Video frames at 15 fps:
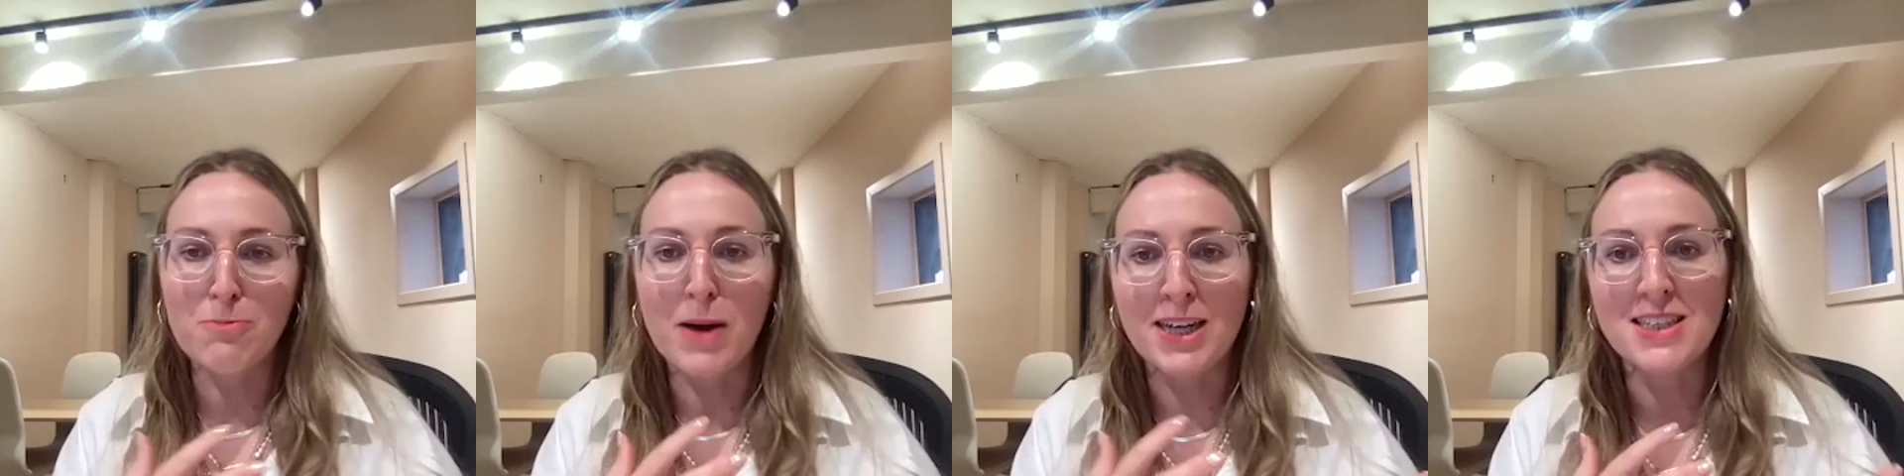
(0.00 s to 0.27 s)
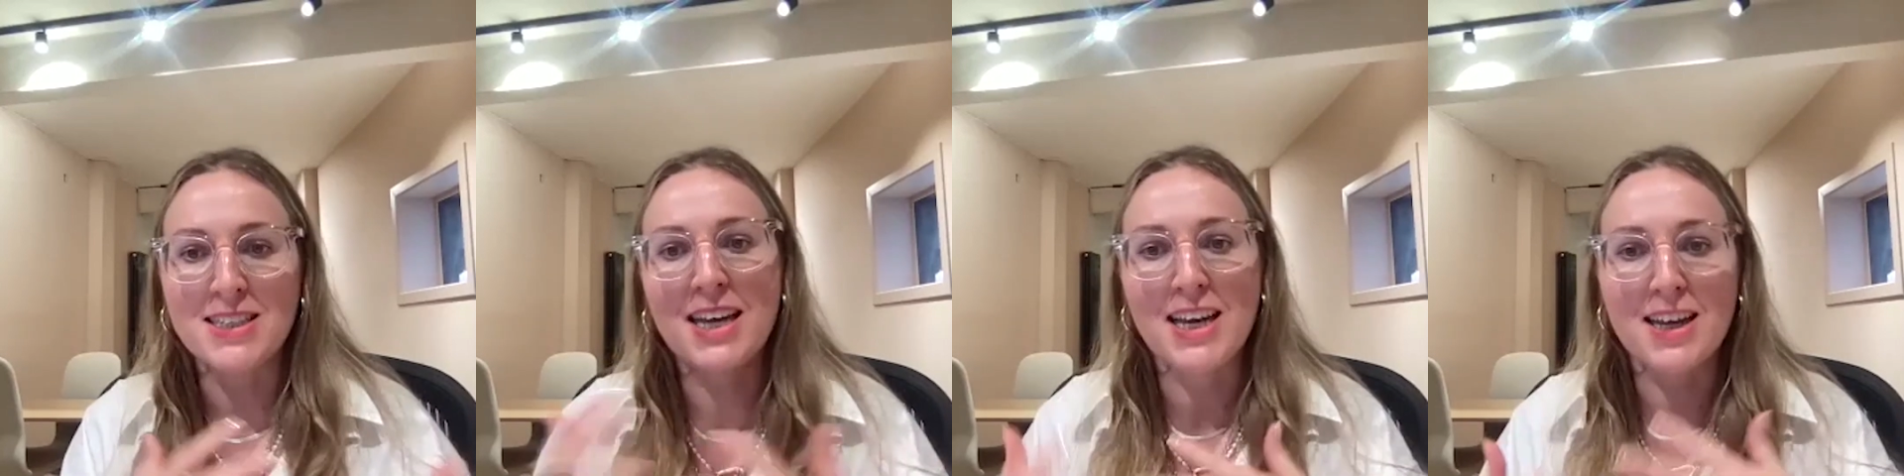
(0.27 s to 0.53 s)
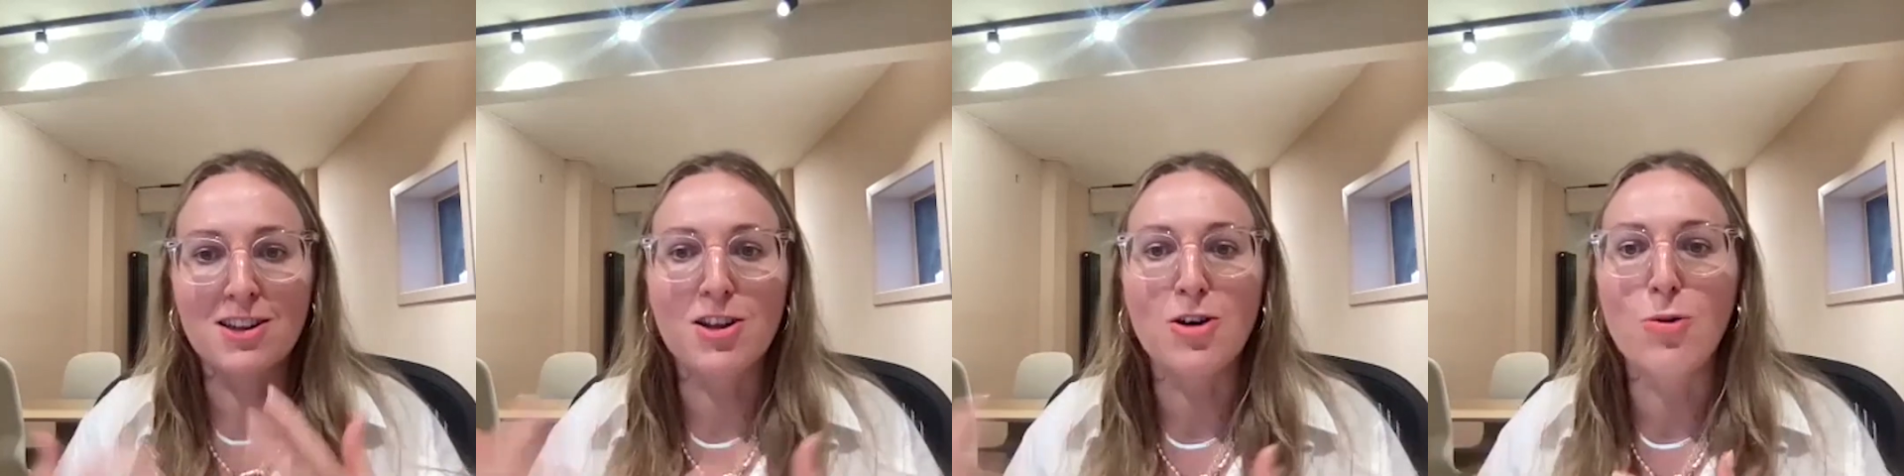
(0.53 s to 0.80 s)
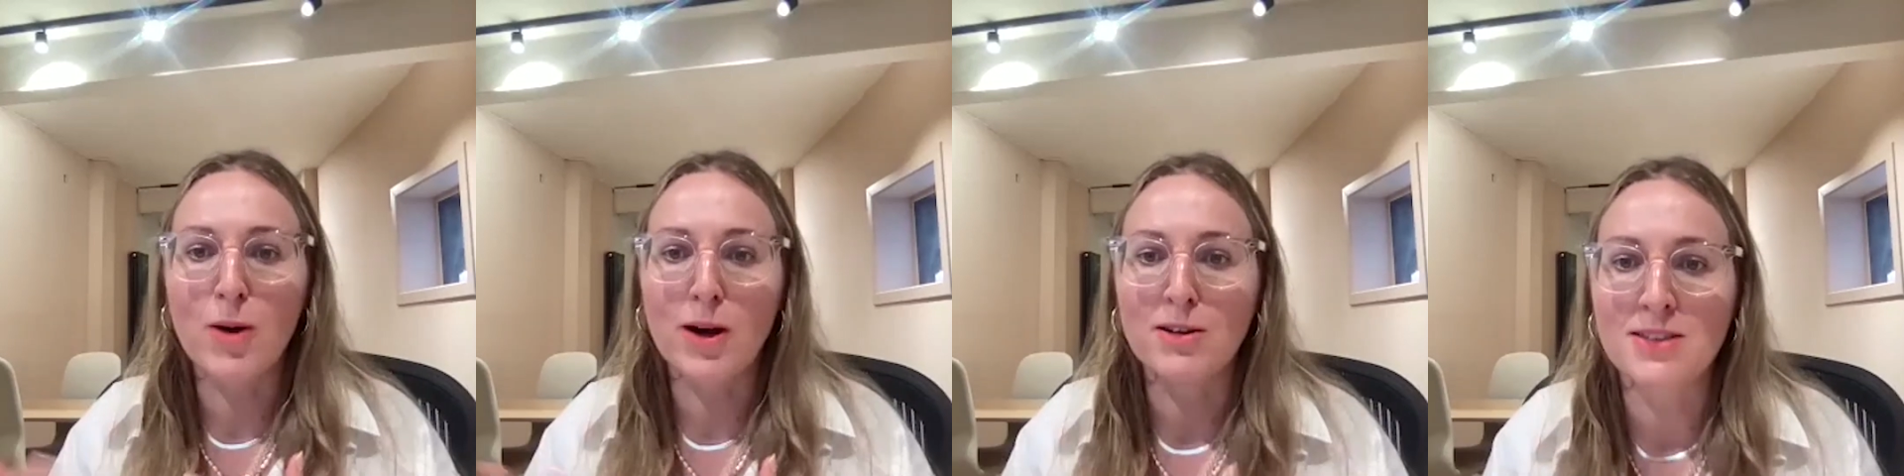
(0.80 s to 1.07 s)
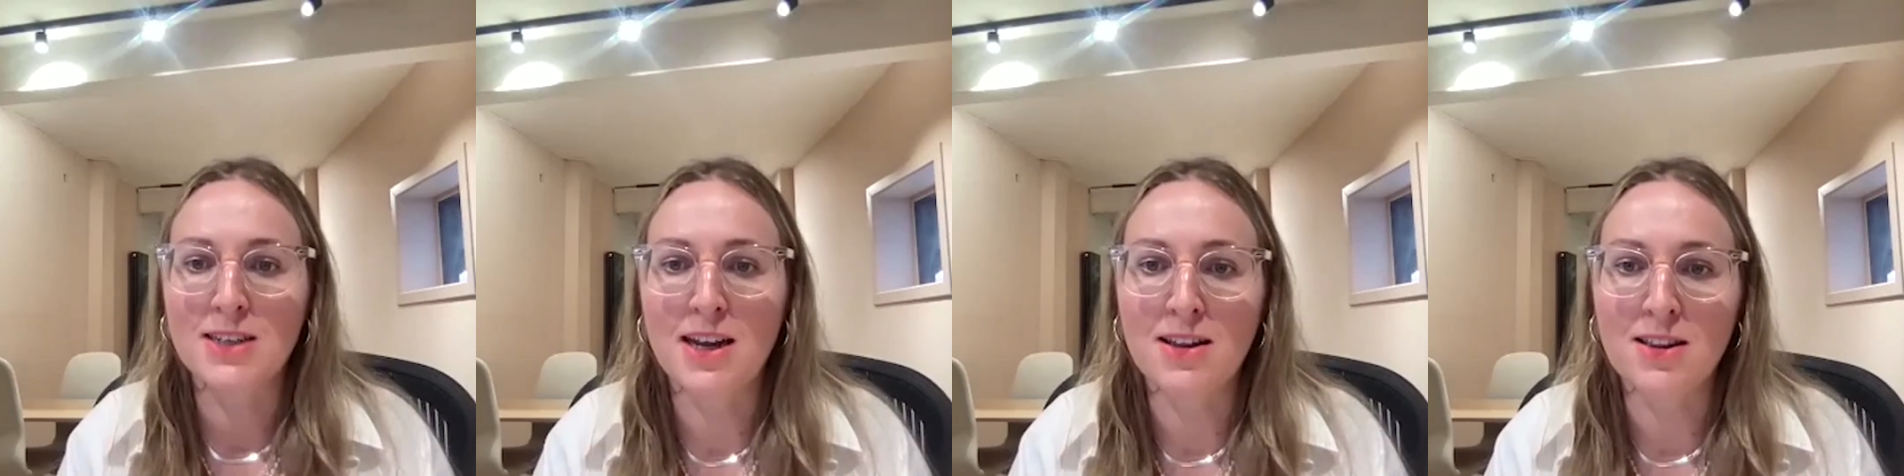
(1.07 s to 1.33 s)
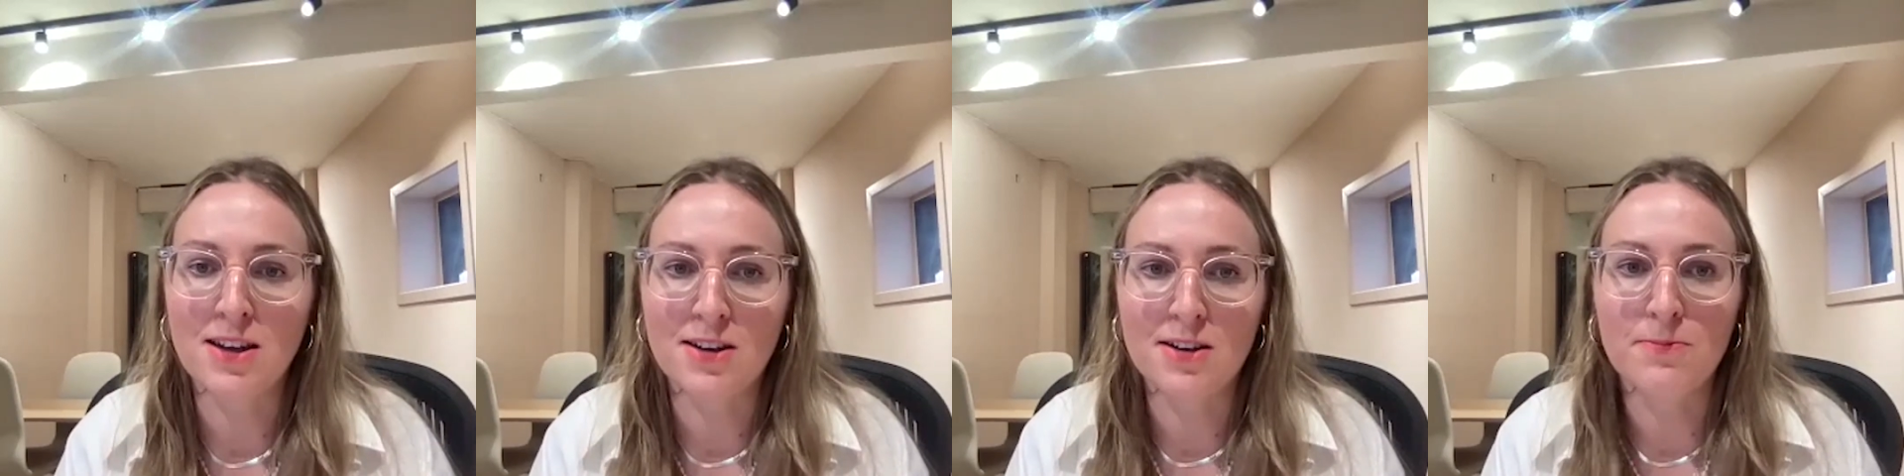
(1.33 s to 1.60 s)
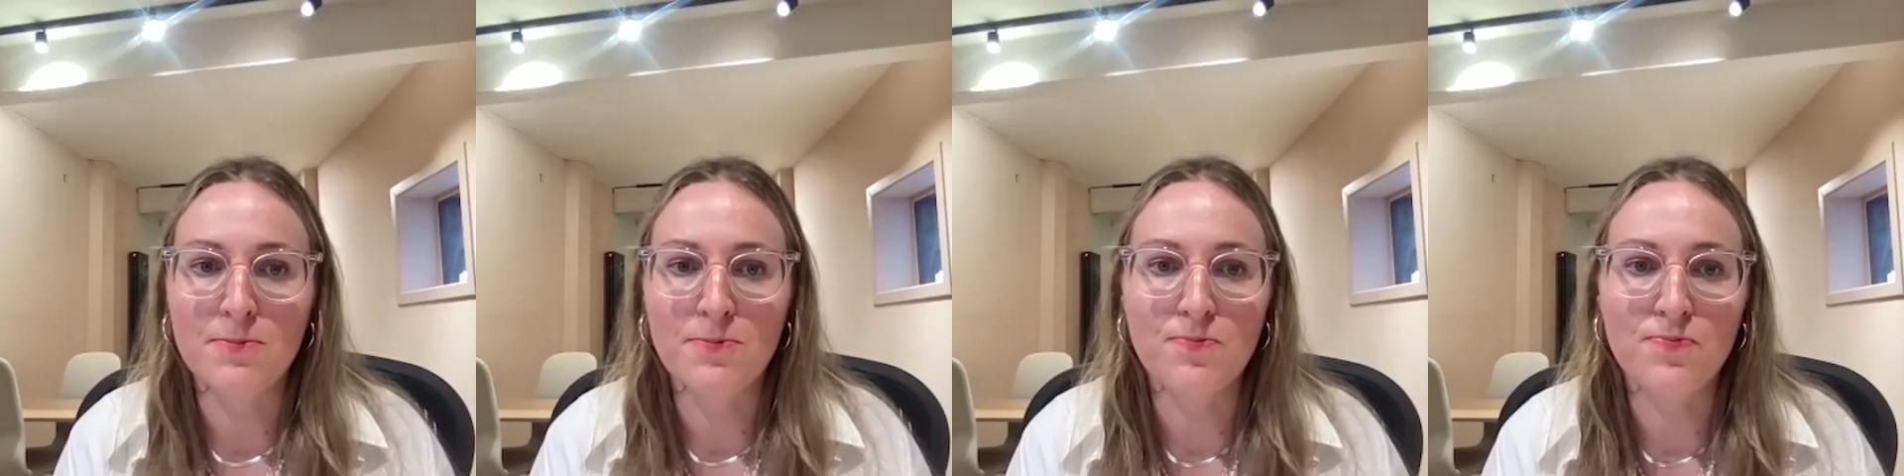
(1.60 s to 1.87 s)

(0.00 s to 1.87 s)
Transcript: might take a little while to get there.